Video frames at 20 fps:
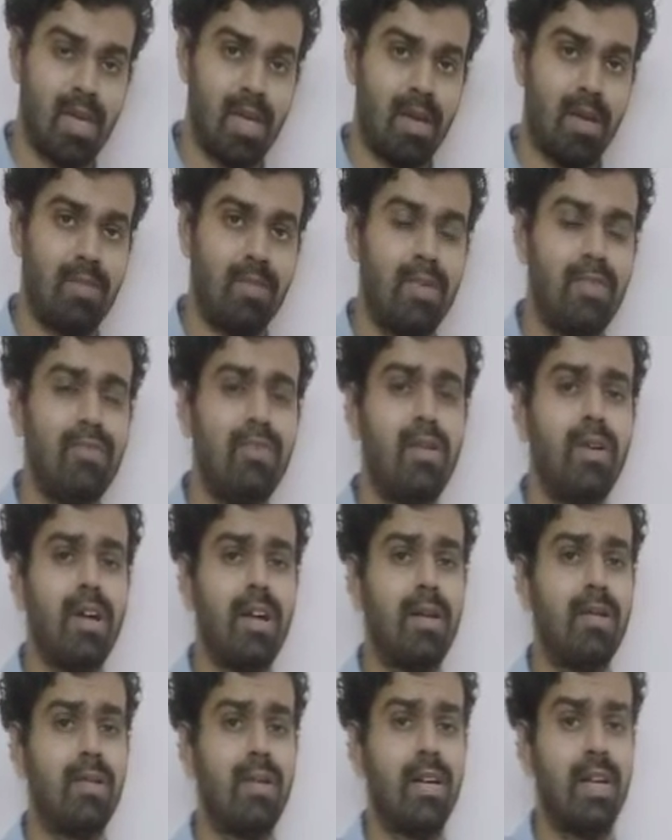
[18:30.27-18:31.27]
Before
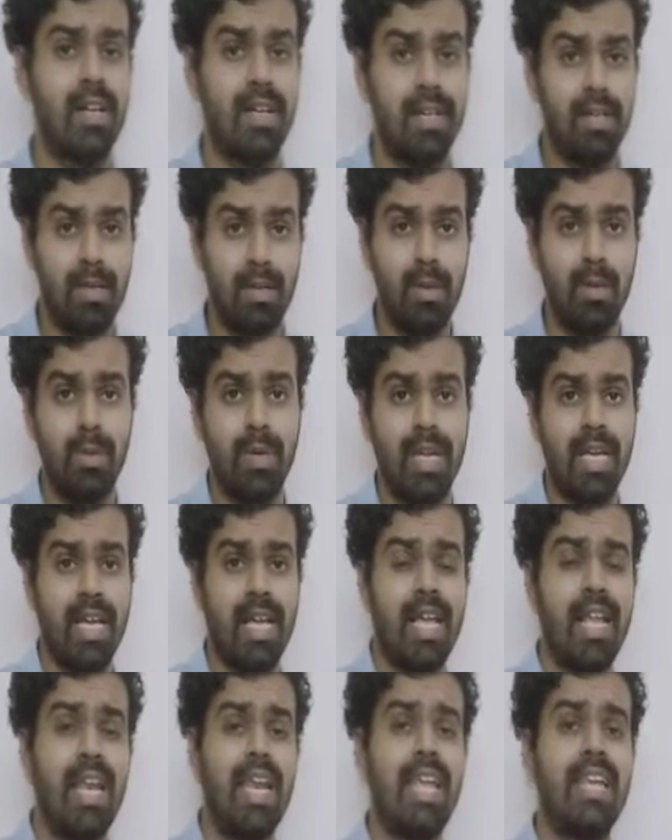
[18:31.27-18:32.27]
concluding,
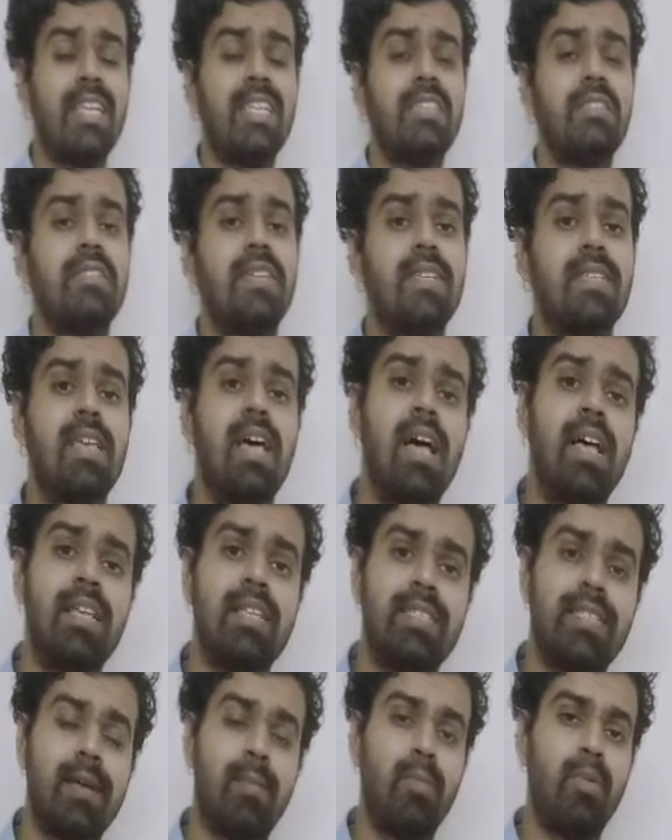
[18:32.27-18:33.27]
let us just
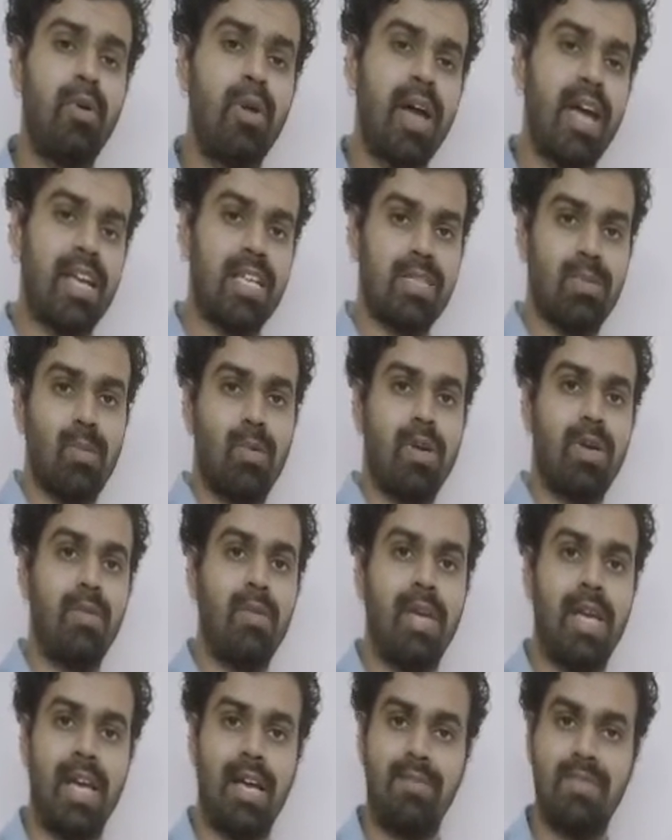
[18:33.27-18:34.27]
summarize what we
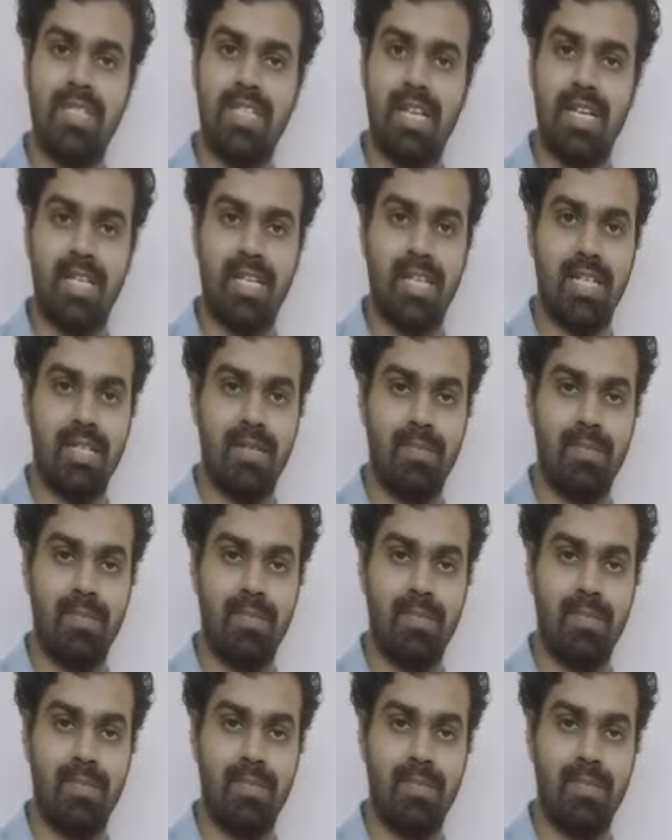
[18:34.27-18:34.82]
have studied.